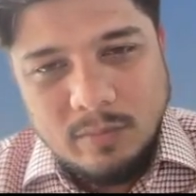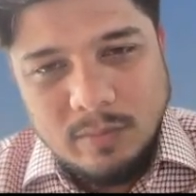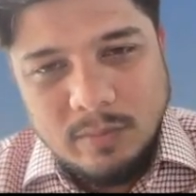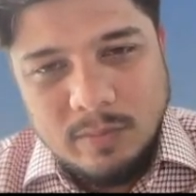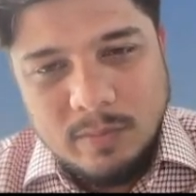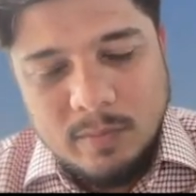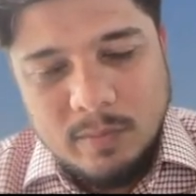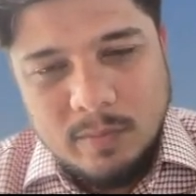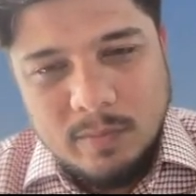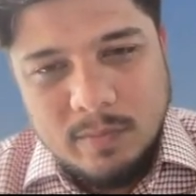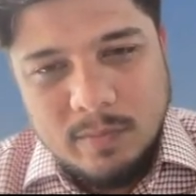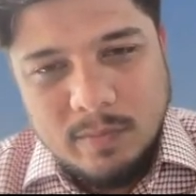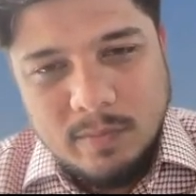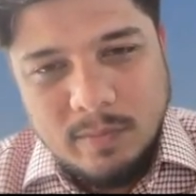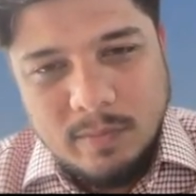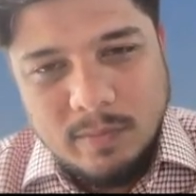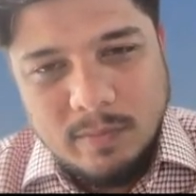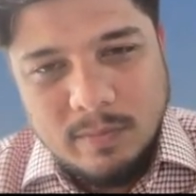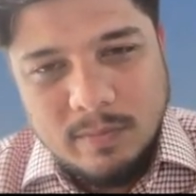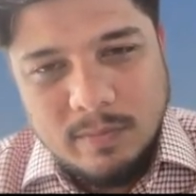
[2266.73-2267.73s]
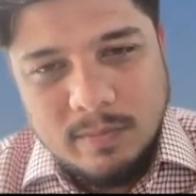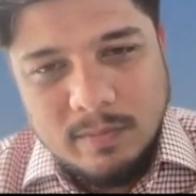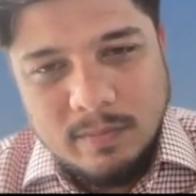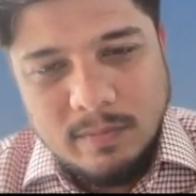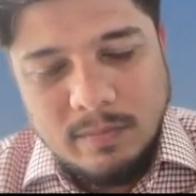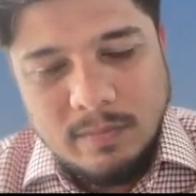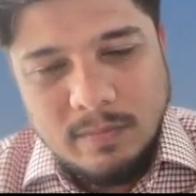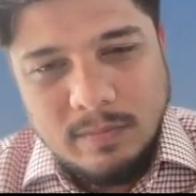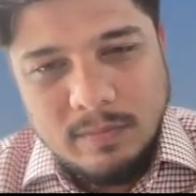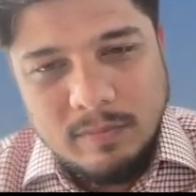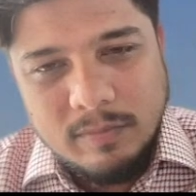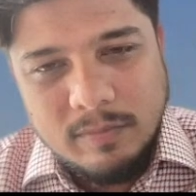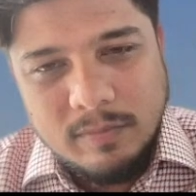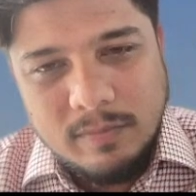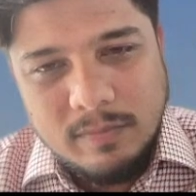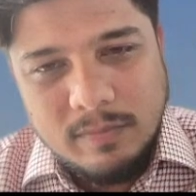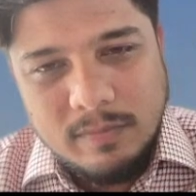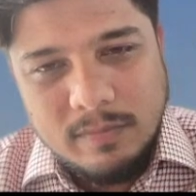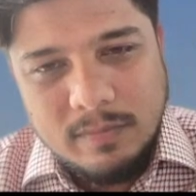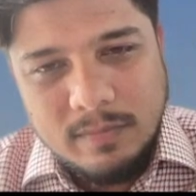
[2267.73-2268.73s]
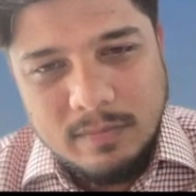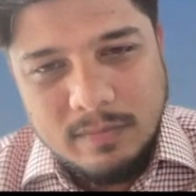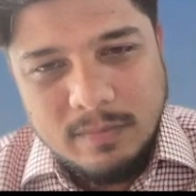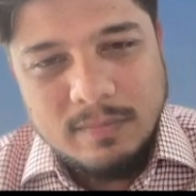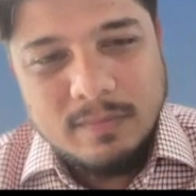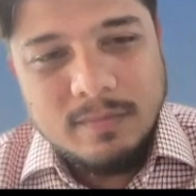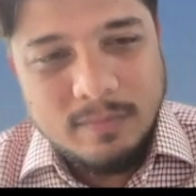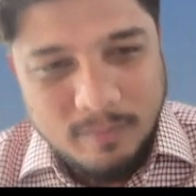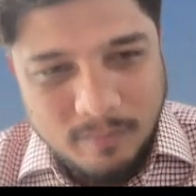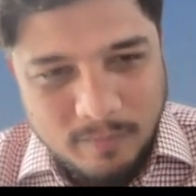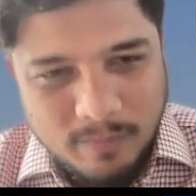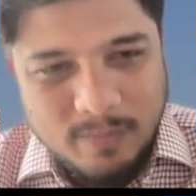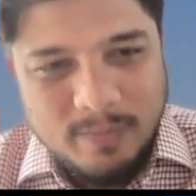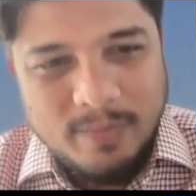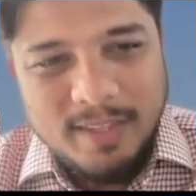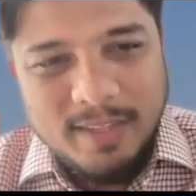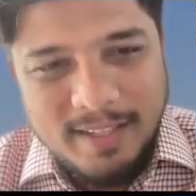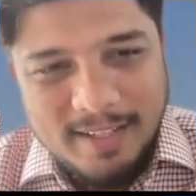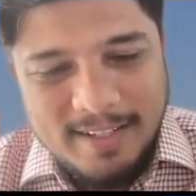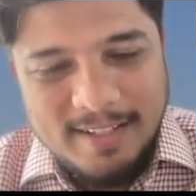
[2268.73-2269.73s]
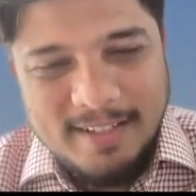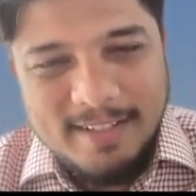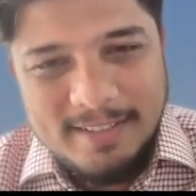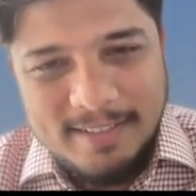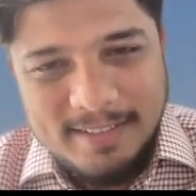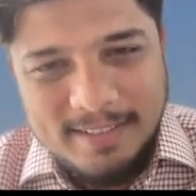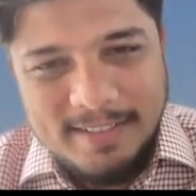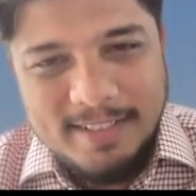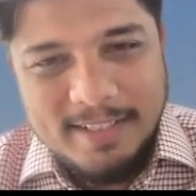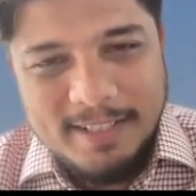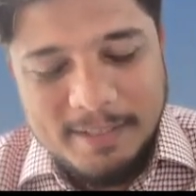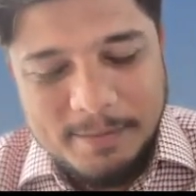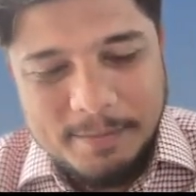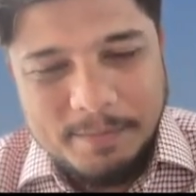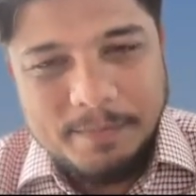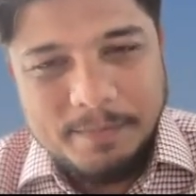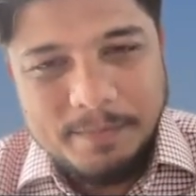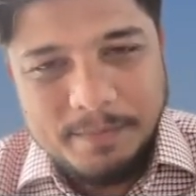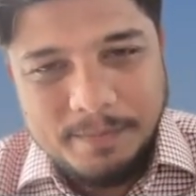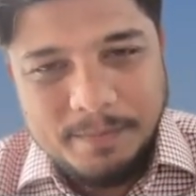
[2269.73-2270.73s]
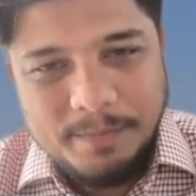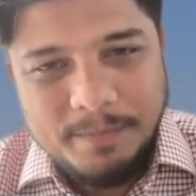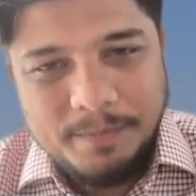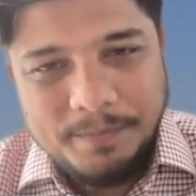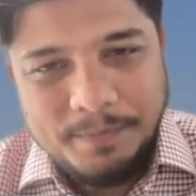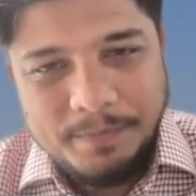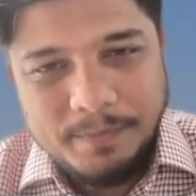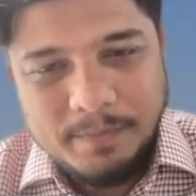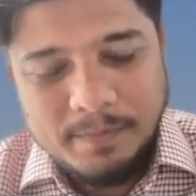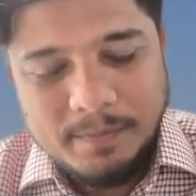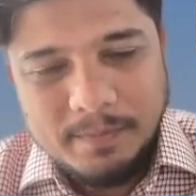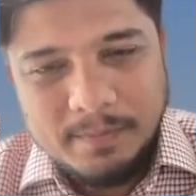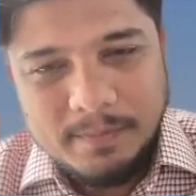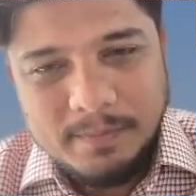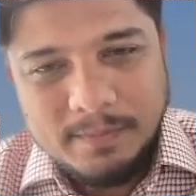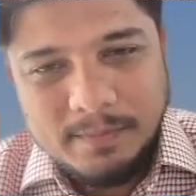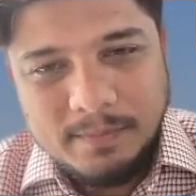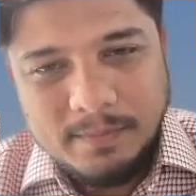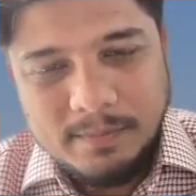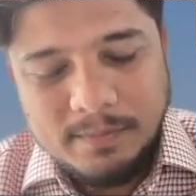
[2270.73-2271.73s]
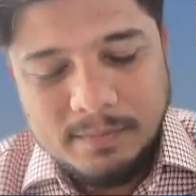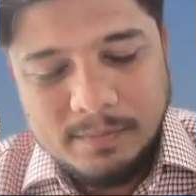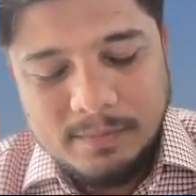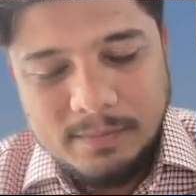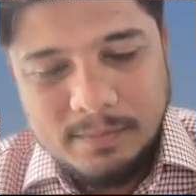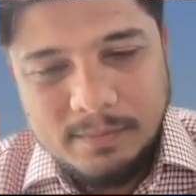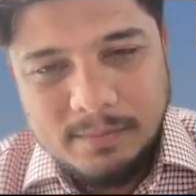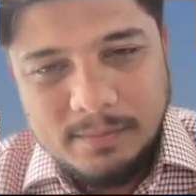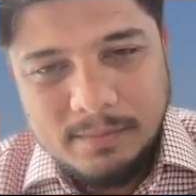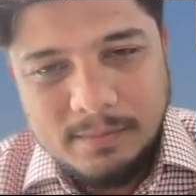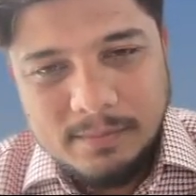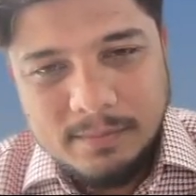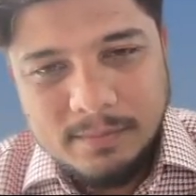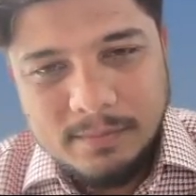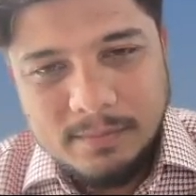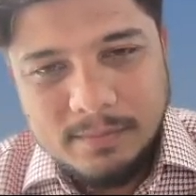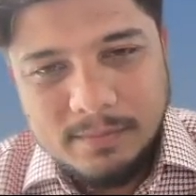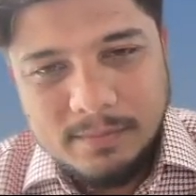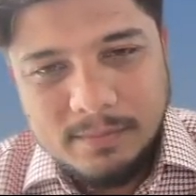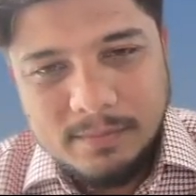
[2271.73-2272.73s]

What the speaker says: (not speaking)